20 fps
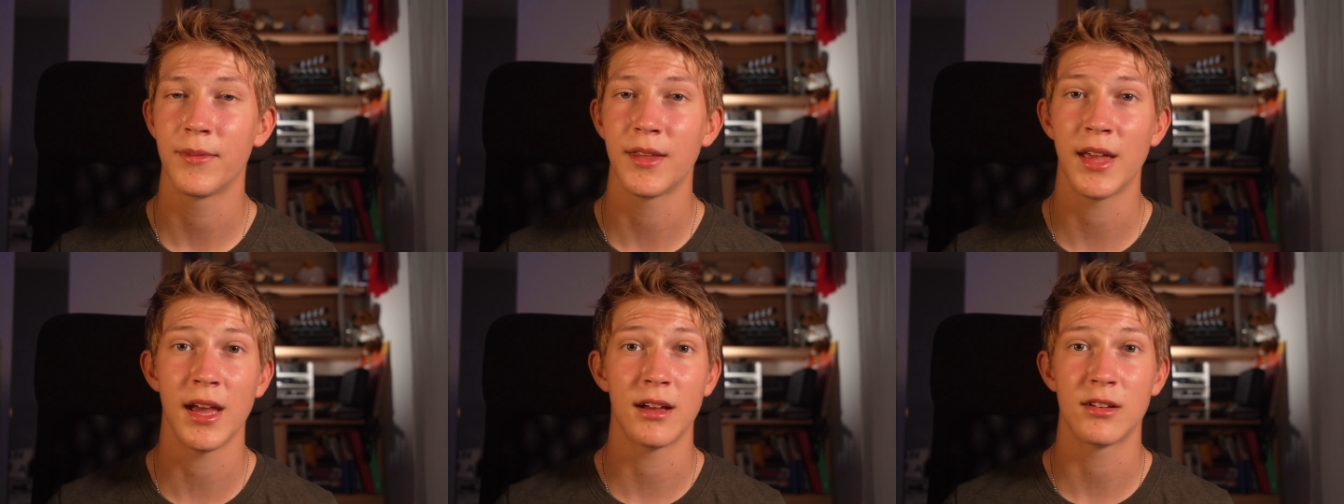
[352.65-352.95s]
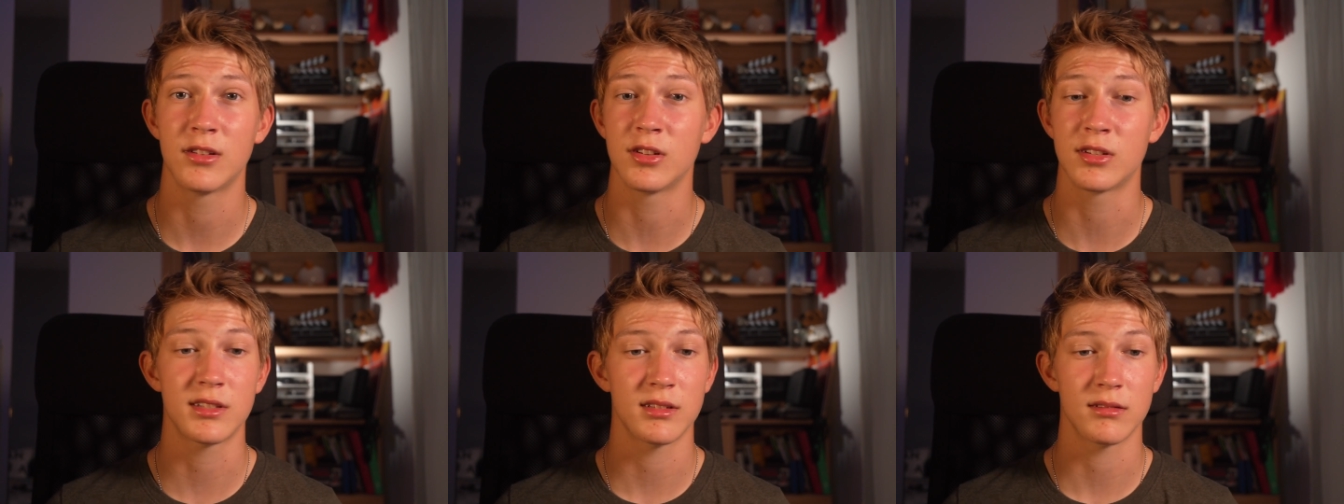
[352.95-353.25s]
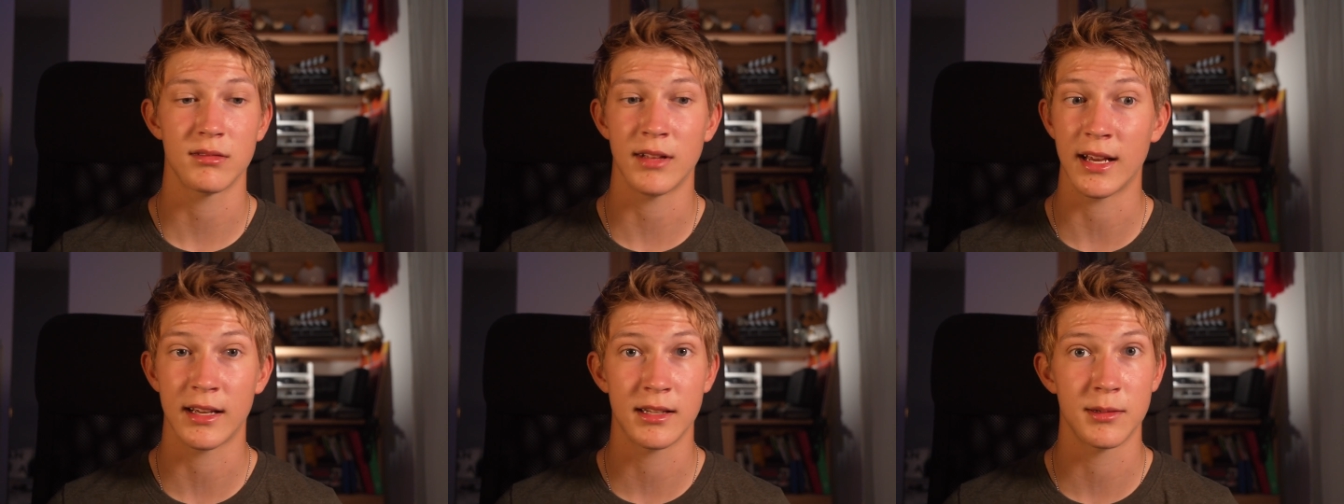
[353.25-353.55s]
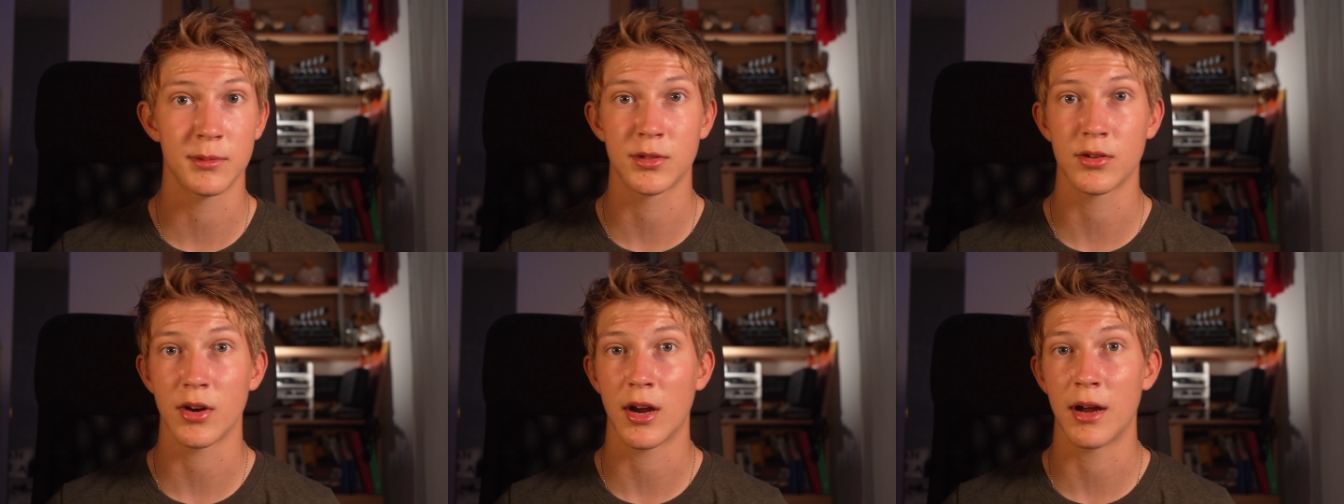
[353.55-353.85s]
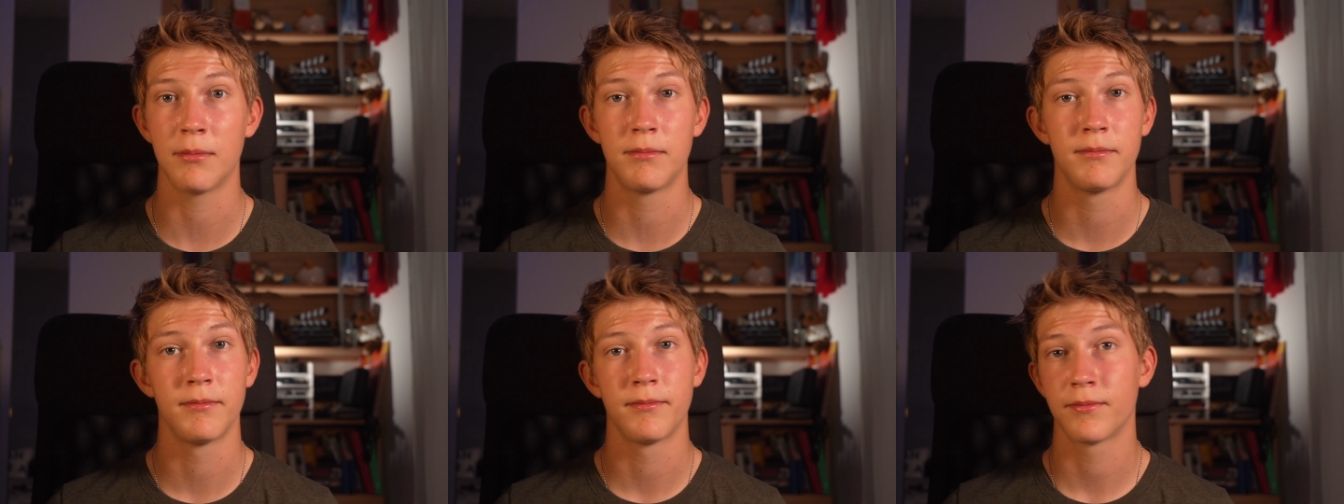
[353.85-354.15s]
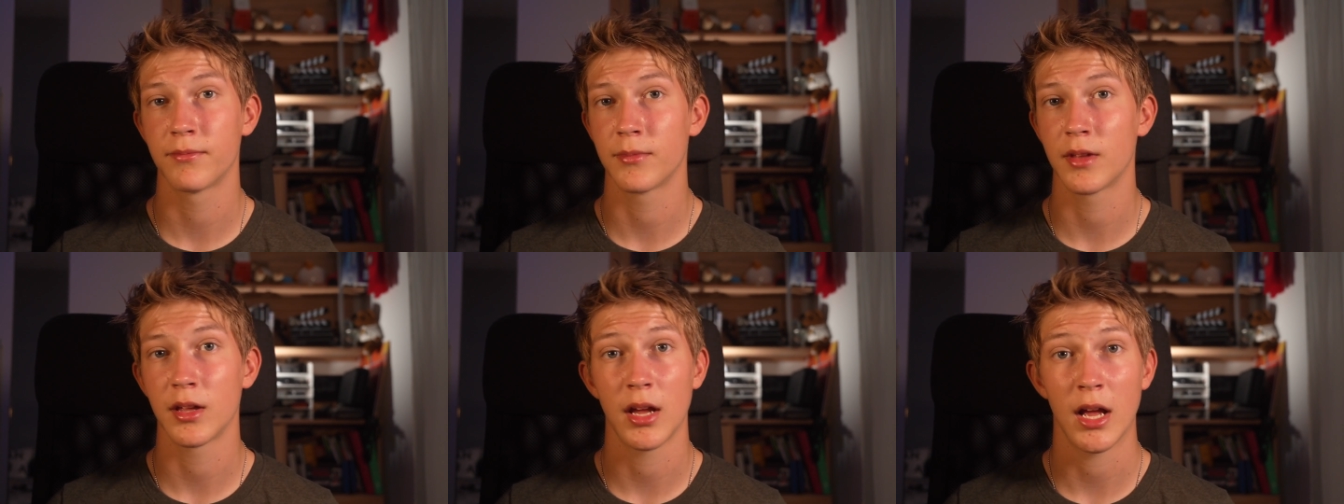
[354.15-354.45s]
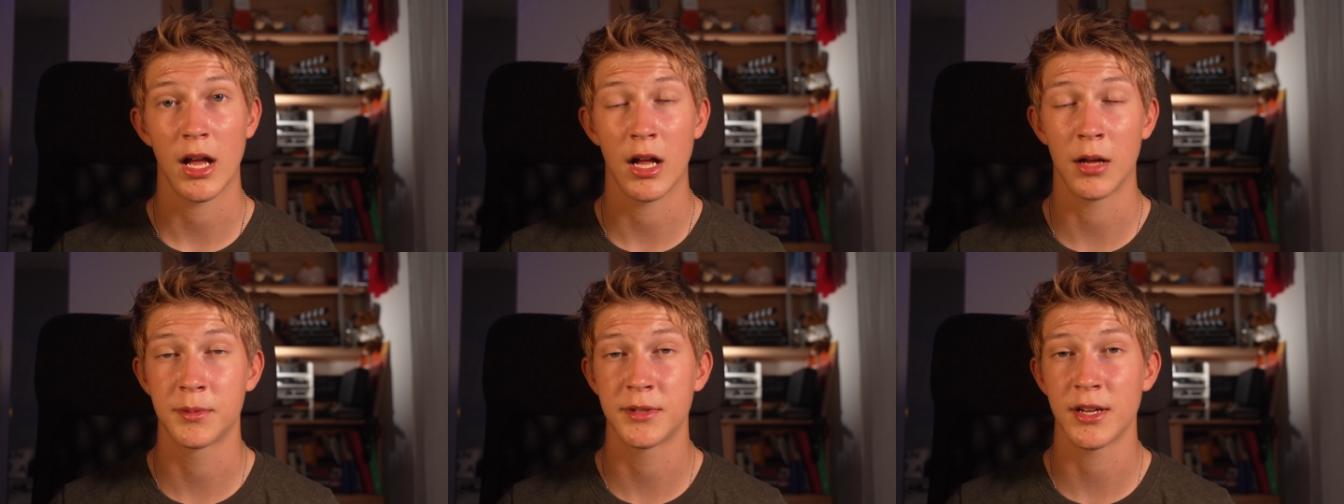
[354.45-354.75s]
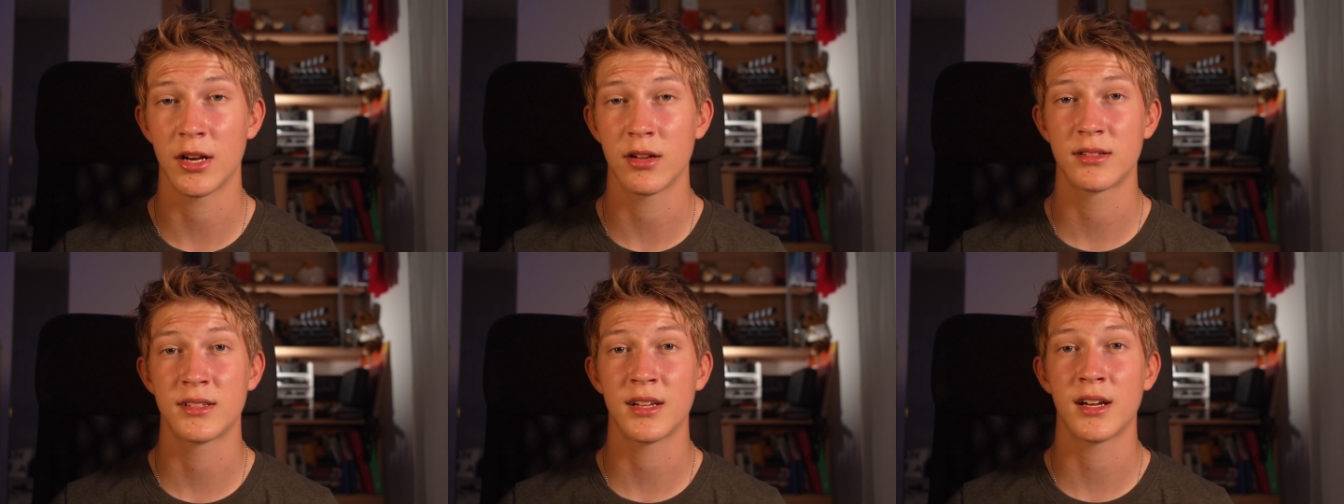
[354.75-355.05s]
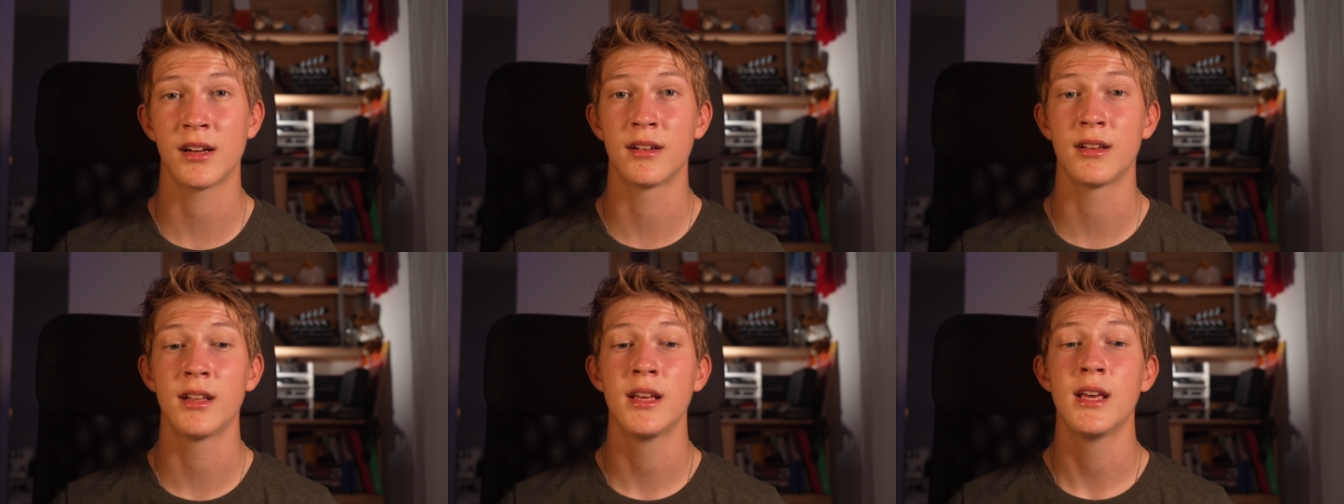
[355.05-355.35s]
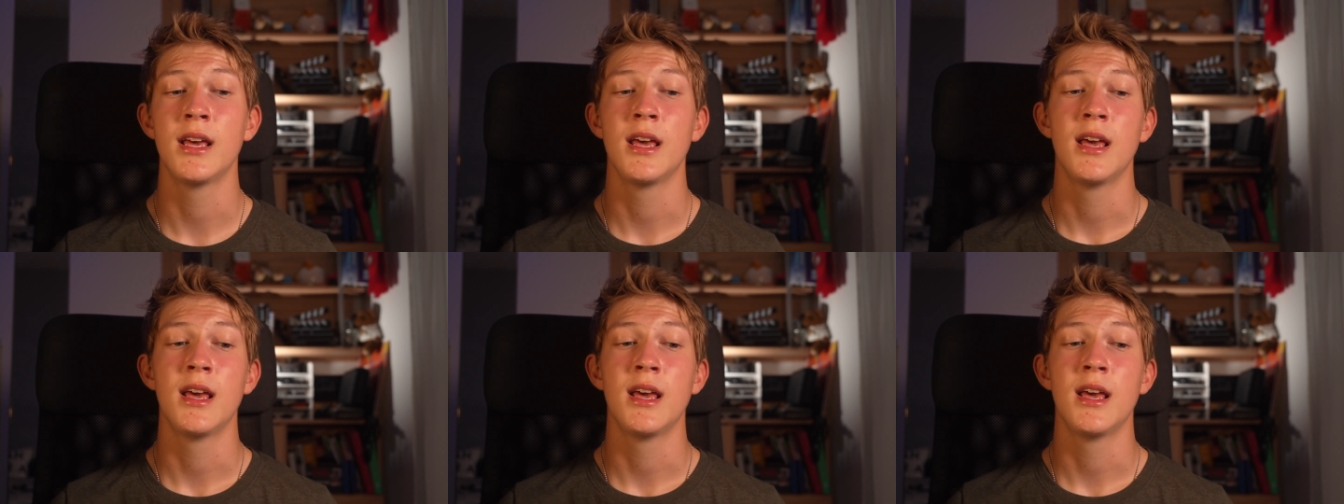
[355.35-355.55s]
Yeah, just like, subscribe, helps out a ton.